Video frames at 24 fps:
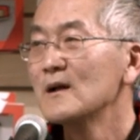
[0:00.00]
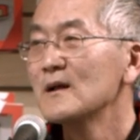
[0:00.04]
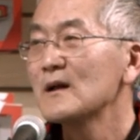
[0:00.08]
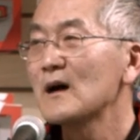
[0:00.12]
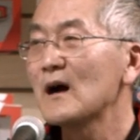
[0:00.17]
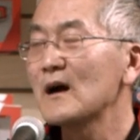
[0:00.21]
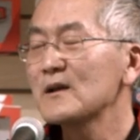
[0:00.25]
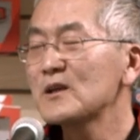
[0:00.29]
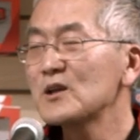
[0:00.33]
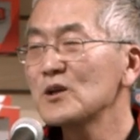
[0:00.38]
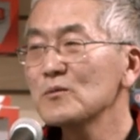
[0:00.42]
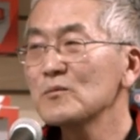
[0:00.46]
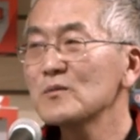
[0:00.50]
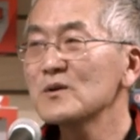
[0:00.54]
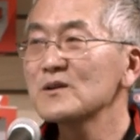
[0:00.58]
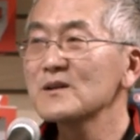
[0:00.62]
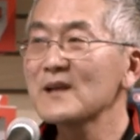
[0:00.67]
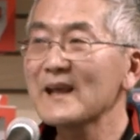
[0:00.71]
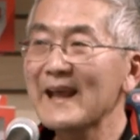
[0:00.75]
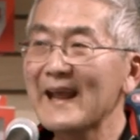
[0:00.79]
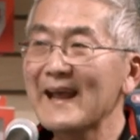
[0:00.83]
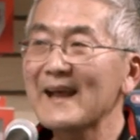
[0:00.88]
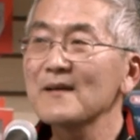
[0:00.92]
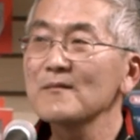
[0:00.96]
A human
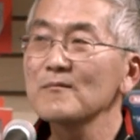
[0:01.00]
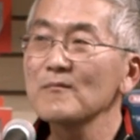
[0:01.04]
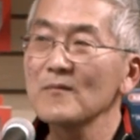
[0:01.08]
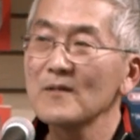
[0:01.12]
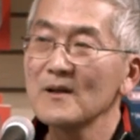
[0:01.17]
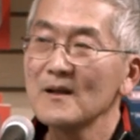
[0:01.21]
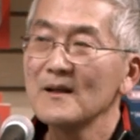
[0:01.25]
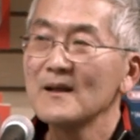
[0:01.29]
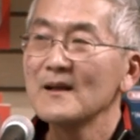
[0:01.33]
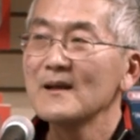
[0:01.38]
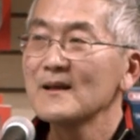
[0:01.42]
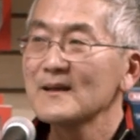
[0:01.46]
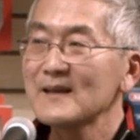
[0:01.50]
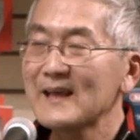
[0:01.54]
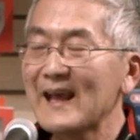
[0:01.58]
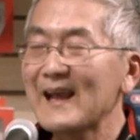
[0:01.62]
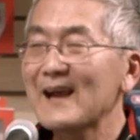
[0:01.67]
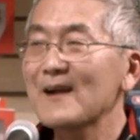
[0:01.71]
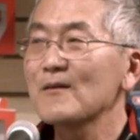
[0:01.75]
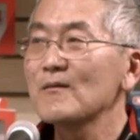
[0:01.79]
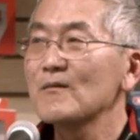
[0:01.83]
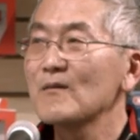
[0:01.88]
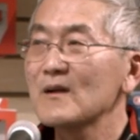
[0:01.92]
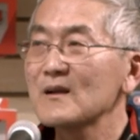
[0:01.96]
can't
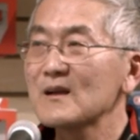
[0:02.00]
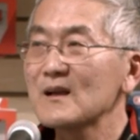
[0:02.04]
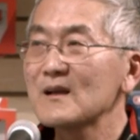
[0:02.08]
can't